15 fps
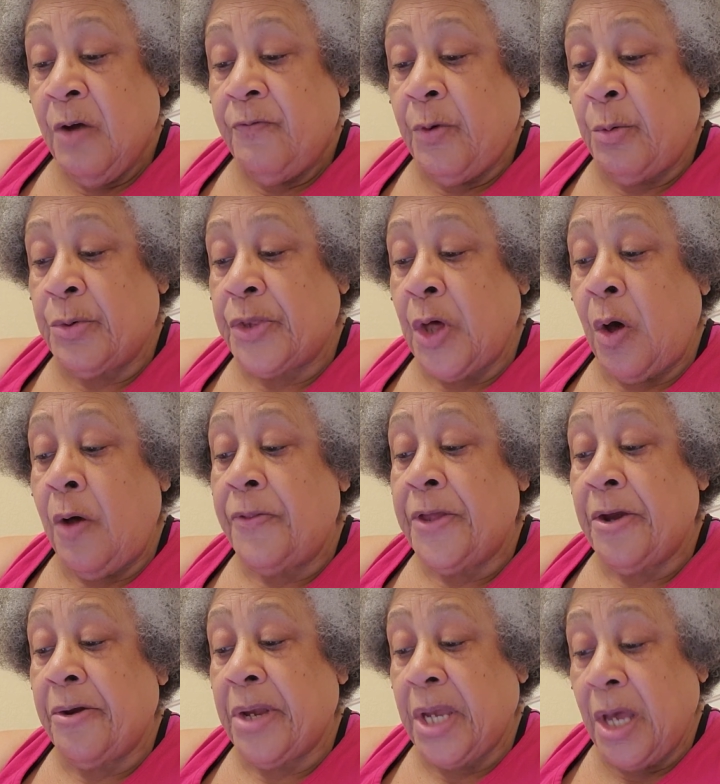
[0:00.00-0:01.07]
for with all
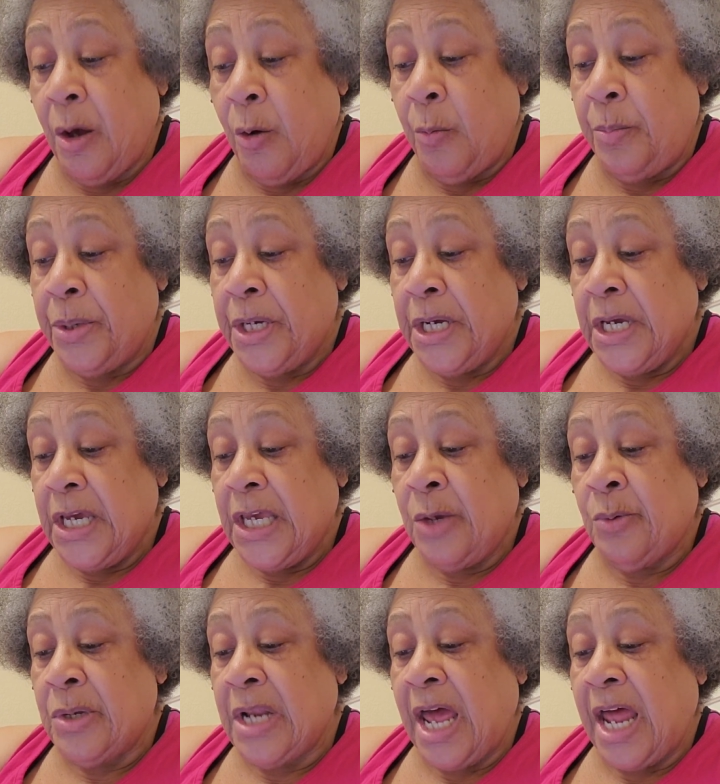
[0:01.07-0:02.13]
their help,
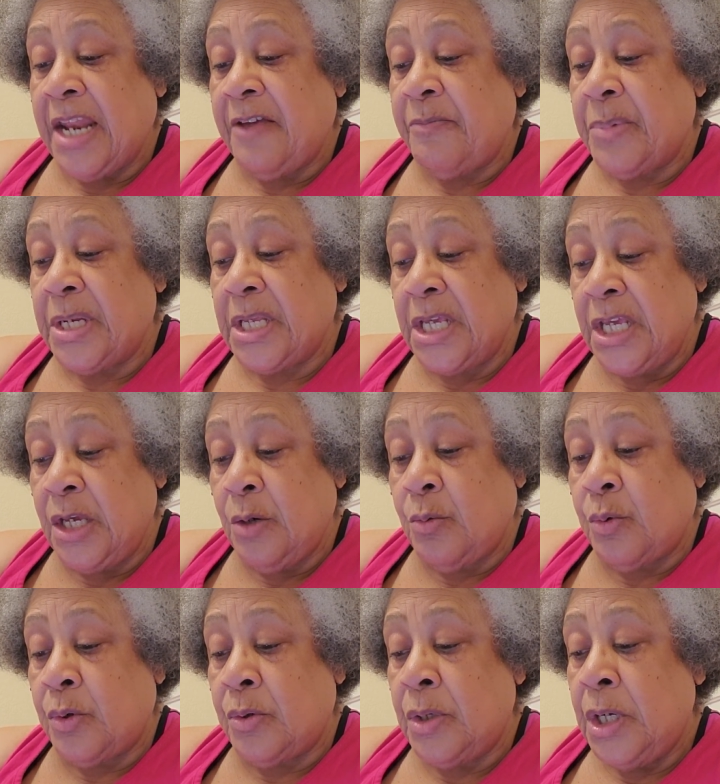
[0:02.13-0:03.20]
he would not have been
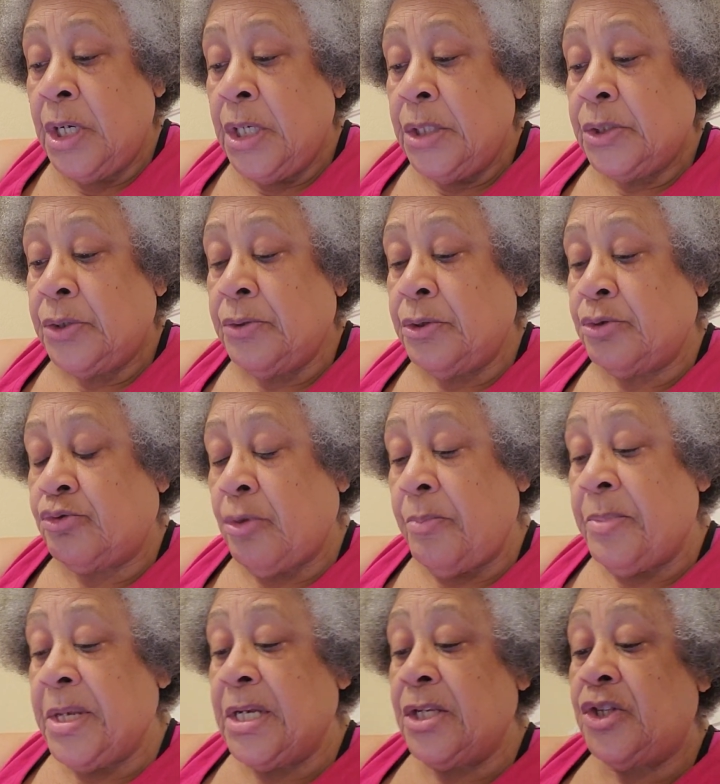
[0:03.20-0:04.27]
equal to the
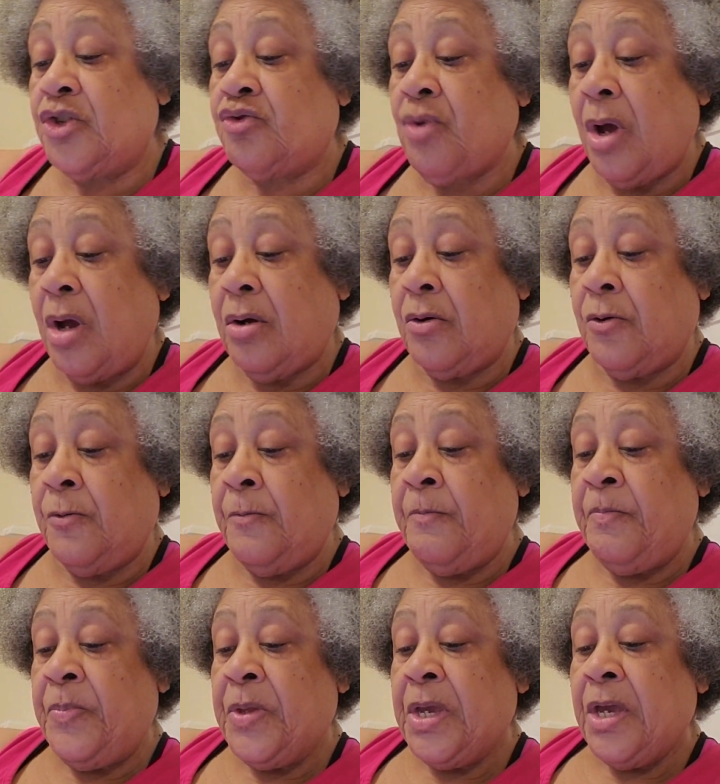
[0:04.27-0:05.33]
tremendous struggle.
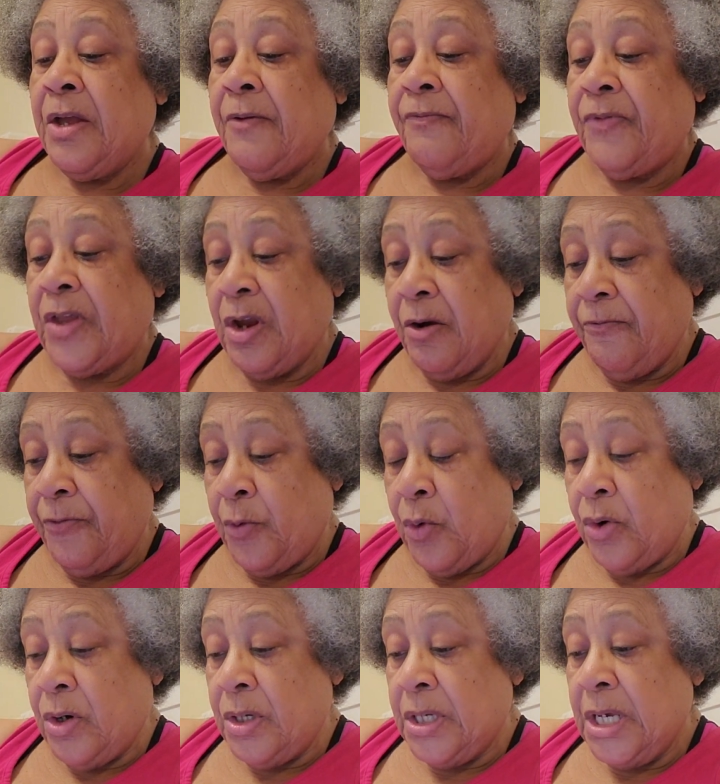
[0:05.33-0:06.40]

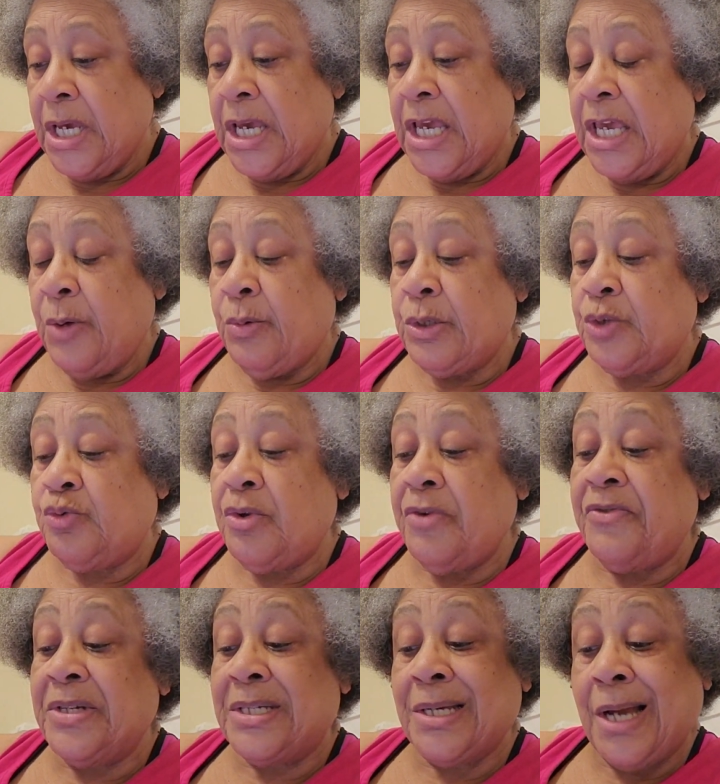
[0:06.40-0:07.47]
Therefore, he was
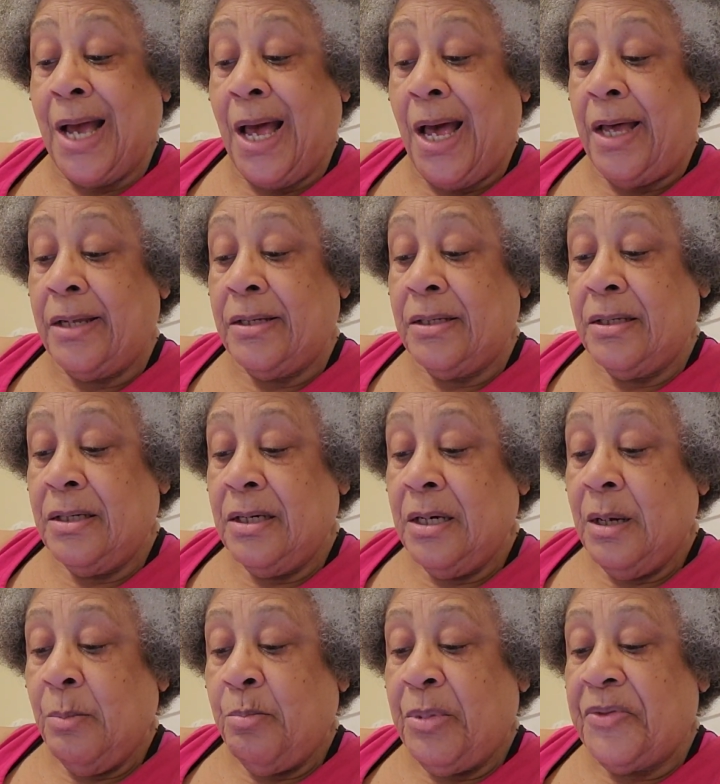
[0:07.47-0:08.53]
driven to God.
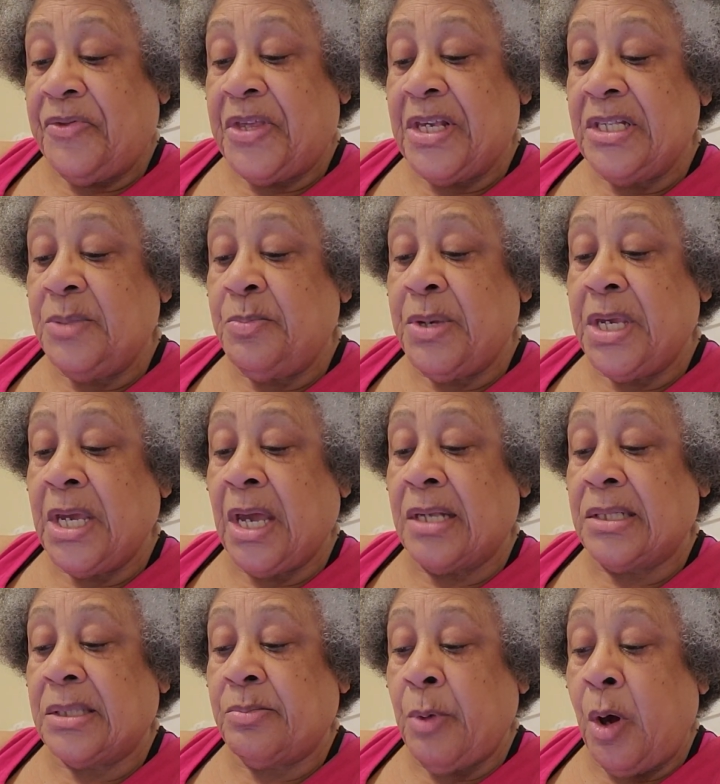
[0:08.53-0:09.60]
But this being
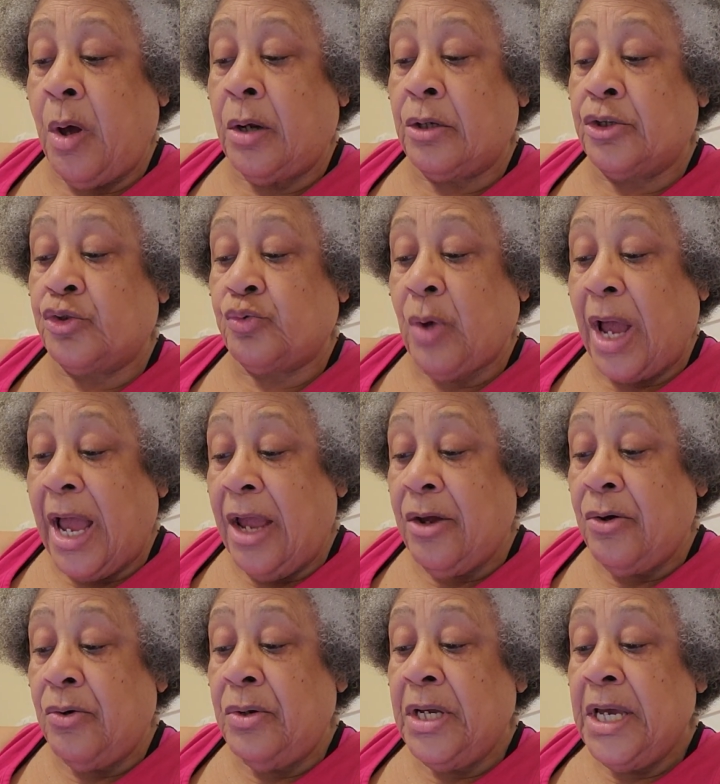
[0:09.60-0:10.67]
a smaller
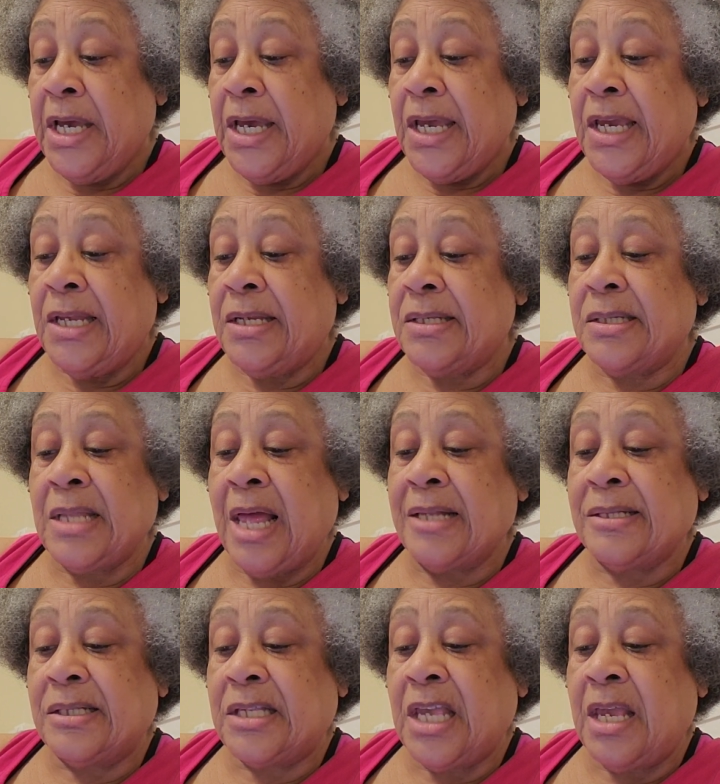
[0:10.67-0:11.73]
trial, he does
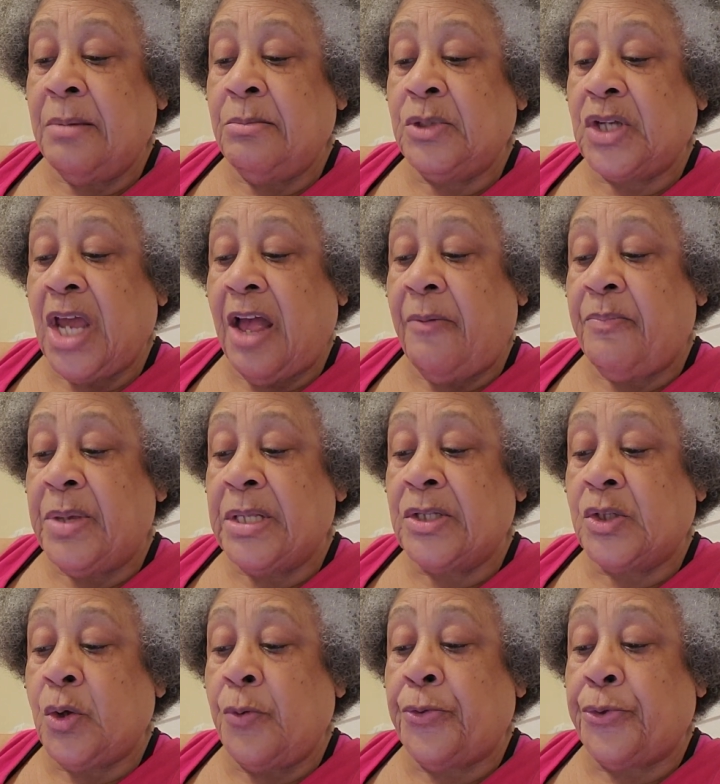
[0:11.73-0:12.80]
not seem to have been
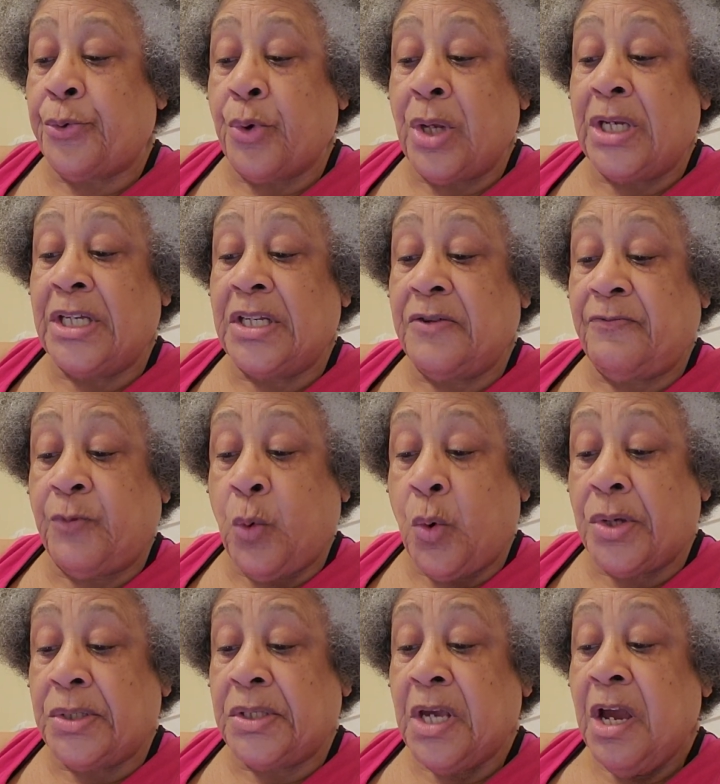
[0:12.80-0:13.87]
so thoroughly
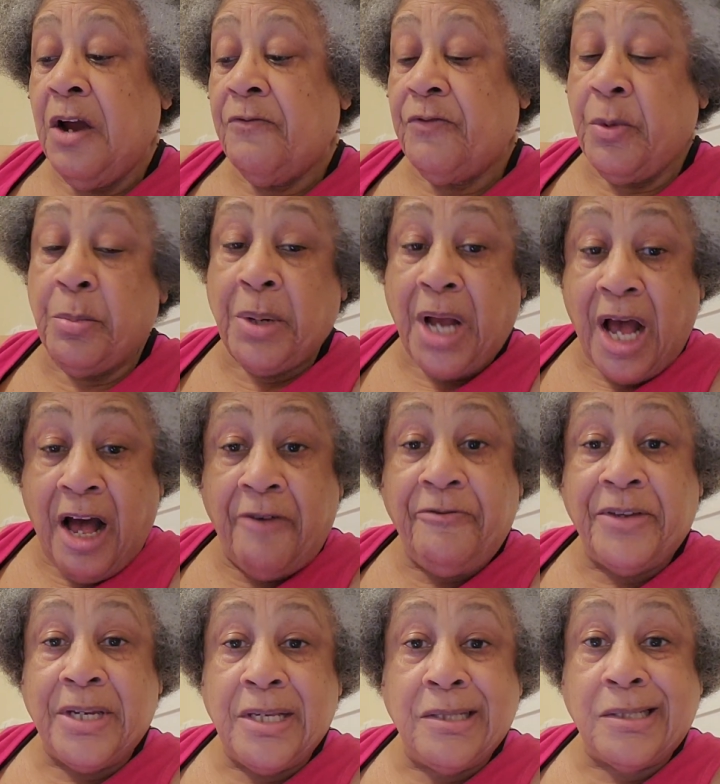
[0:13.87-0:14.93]
divorced from
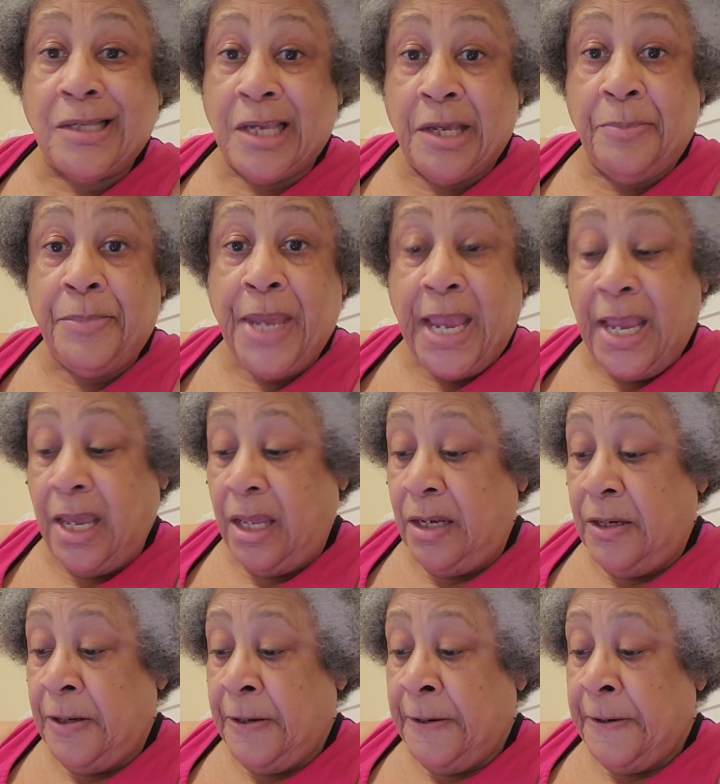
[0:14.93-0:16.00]
confidence in man.